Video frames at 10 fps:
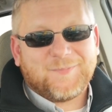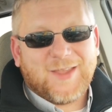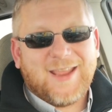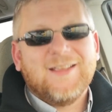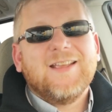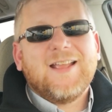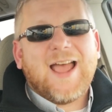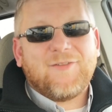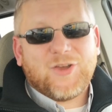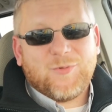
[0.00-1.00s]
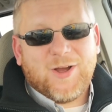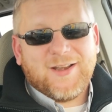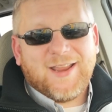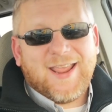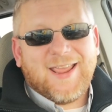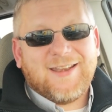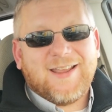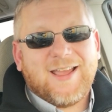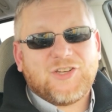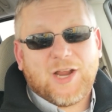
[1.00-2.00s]
Okay, have a good one, and
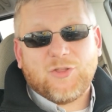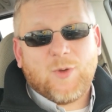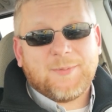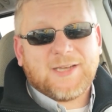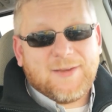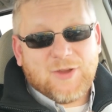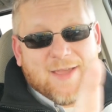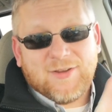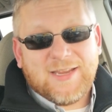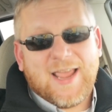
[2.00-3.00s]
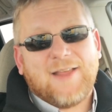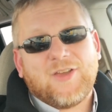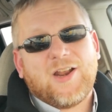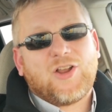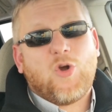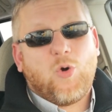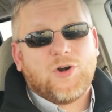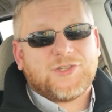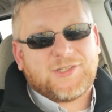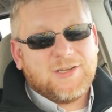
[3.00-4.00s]
check out the website if you haven't yet. I've got a
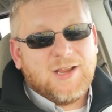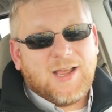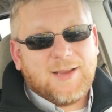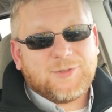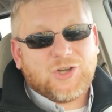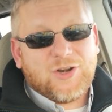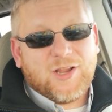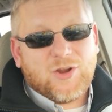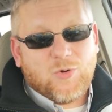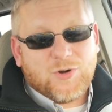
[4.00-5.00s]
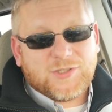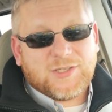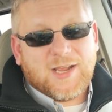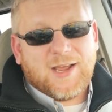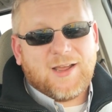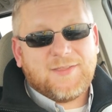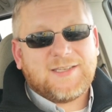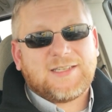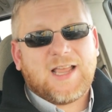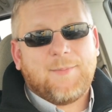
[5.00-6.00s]
course. I'm starting a course
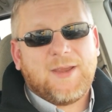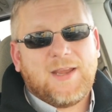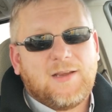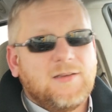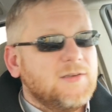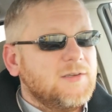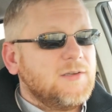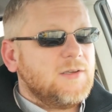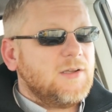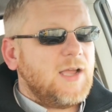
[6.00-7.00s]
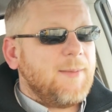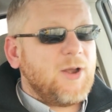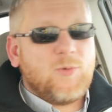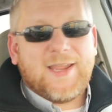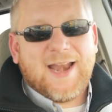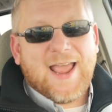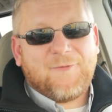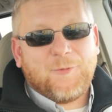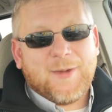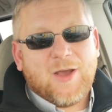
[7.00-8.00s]
this coming about a week and a
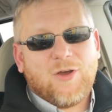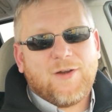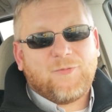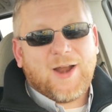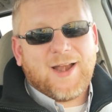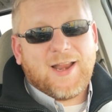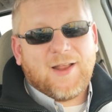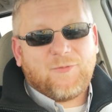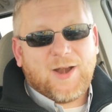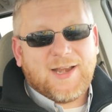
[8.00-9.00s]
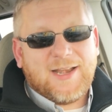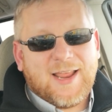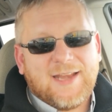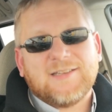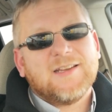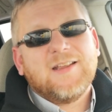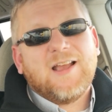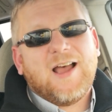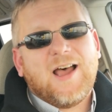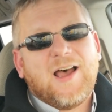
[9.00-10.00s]
half from now on a Friday night.
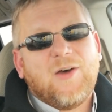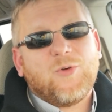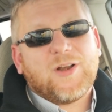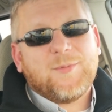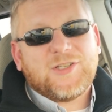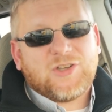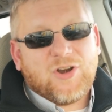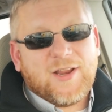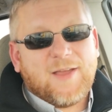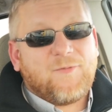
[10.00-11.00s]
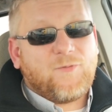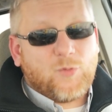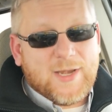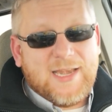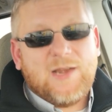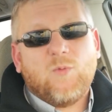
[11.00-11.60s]
We're going to be starting a free